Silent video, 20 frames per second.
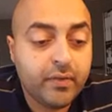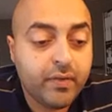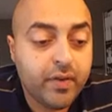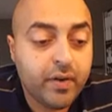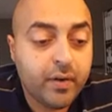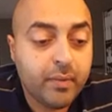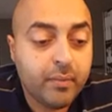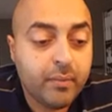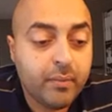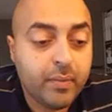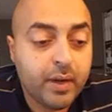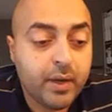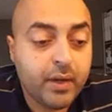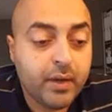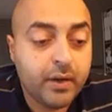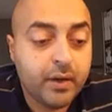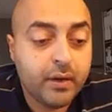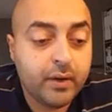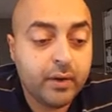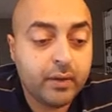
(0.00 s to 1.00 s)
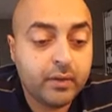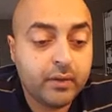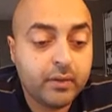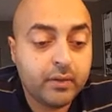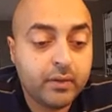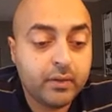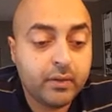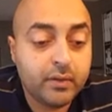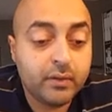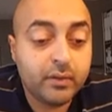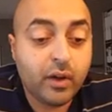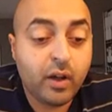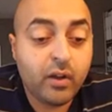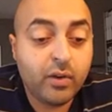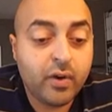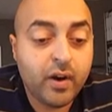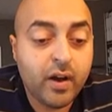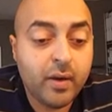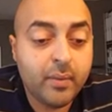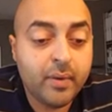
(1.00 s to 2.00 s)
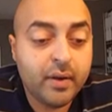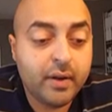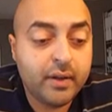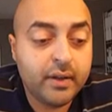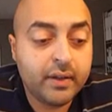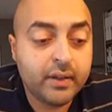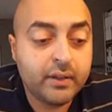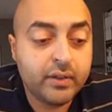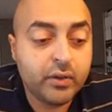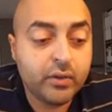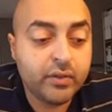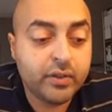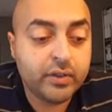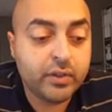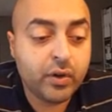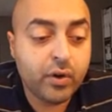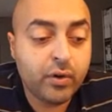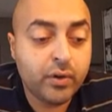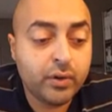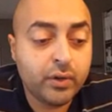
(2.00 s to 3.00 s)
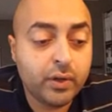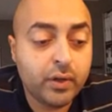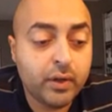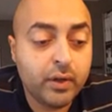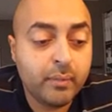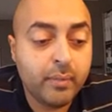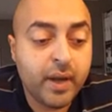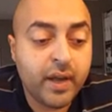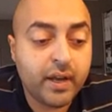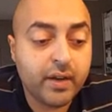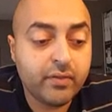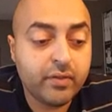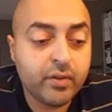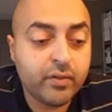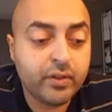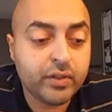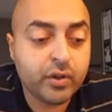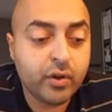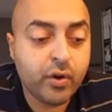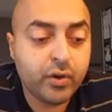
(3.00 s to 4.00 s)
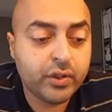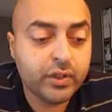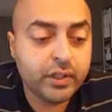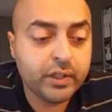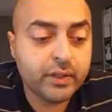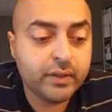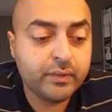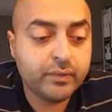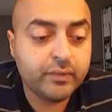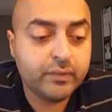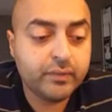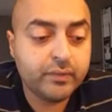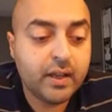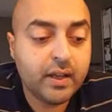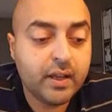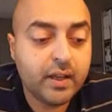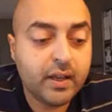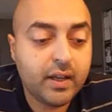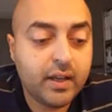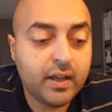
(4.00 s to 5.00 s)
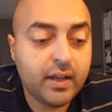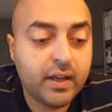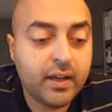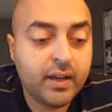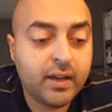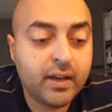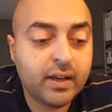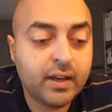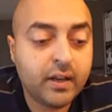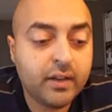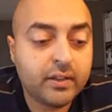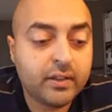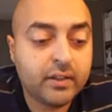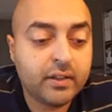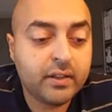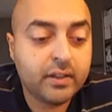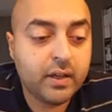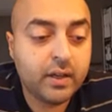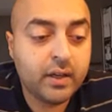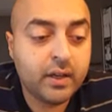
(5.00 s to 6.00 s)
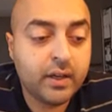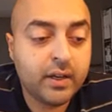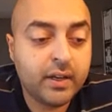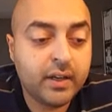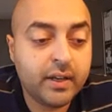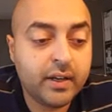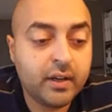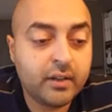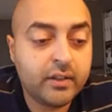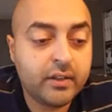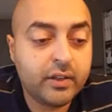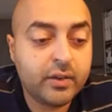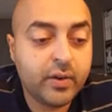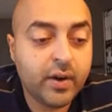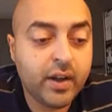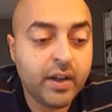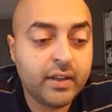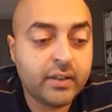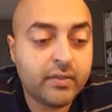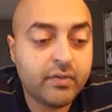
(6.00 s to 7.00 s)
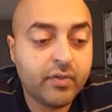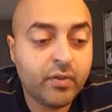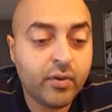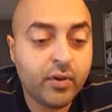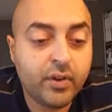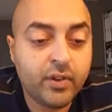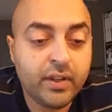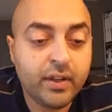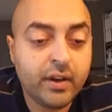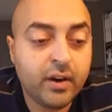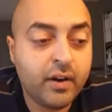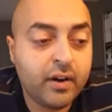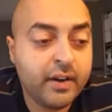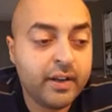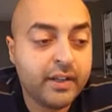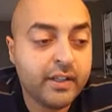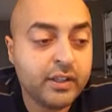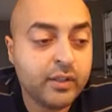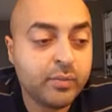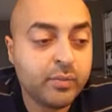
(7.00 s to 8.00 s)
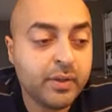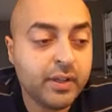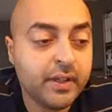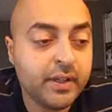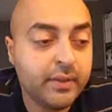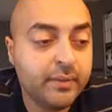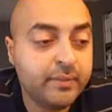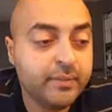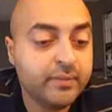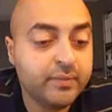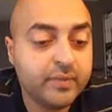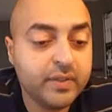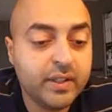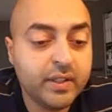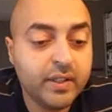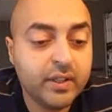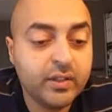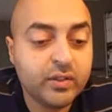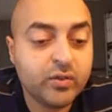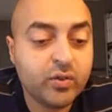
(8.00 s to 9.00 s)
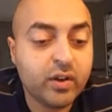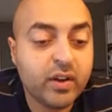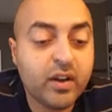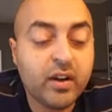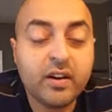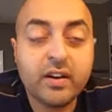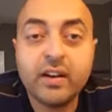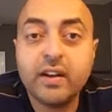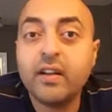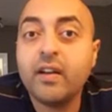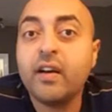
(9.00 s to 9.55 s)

from uh, Dollarama and Nova Scotia and Bank of Nova Scotia, and I got and I got the grant for the RESP. So I got an